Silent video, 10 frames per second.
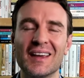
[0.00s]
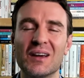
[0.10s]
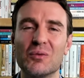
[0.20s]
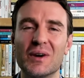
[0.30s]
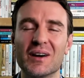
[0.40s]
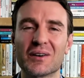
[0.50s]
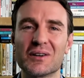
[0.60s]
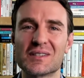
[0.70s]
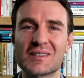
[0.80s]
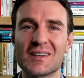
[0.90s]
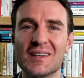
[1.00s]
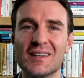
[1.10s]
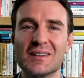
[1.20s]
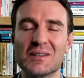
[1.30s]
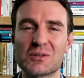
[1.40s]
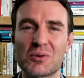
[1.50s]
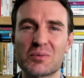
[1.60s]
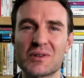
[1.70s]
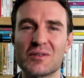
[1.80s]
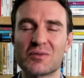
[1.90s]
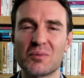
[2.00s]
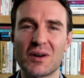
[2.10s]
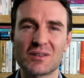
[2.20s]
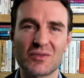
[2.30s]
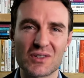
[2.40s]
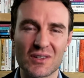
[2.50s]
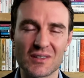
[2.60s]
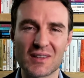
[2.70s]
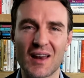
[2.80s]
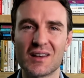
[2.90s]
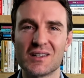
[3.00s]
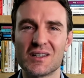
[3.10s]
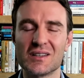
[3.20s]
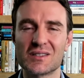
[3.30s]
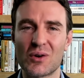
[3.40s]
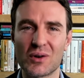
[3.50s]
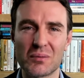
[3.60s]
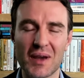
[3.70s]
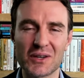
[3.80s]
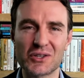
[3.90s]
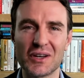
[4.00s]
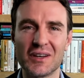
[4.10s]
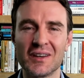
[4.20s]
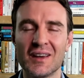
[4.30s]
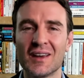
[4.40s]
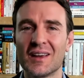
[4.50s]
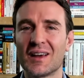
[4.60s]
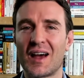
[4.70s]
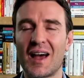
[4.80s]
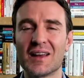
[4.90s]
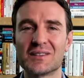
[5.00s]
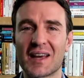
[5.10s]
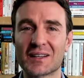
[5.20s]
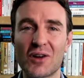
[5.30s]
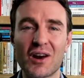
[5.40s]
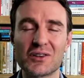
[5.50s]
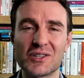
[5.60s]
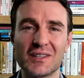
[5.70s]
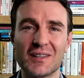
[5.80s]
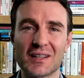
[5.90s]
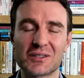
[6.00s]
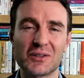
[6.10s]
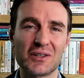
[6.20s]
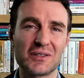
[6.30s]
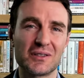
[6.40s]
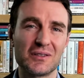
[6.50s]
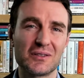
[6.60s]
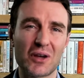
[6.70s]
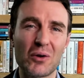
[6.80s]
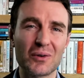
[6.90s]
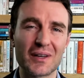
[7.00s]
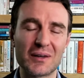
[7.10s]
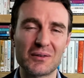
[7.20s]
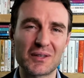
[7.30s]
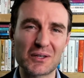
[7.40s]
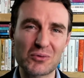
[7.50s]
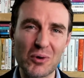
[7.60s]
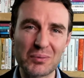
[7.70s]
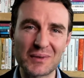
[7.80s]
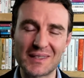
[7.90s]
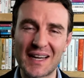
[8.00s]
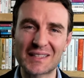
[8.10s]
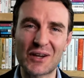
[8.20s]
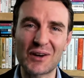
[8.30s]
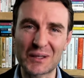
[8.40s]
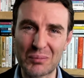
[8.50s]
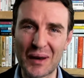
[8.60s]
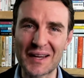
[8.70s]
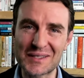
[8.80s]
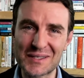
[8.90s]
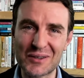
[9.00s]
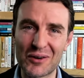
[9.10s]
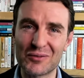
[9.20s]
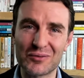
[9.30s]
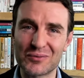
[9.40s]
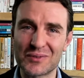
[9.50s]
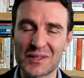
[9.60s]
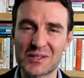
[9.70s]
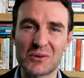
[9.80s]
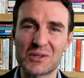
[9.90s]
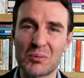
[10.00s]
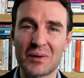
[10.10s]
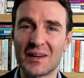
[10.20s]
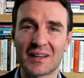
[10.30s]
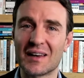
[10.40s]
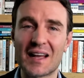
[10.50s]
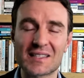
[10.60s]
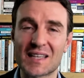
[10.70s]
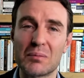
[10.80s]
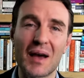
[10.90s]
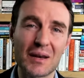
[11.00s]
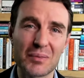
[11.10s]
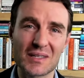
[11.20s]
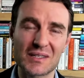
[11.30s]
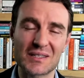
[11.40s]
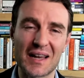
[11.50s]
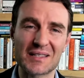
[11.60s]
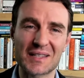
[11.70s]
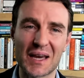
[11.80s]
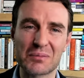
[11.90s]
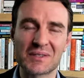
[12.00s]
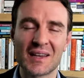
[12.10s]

we are going to see disruption from artificial intelligence, automation, and technology that's going to totally disrupt the tectonic plates of the socio-political landscape and business landscapes.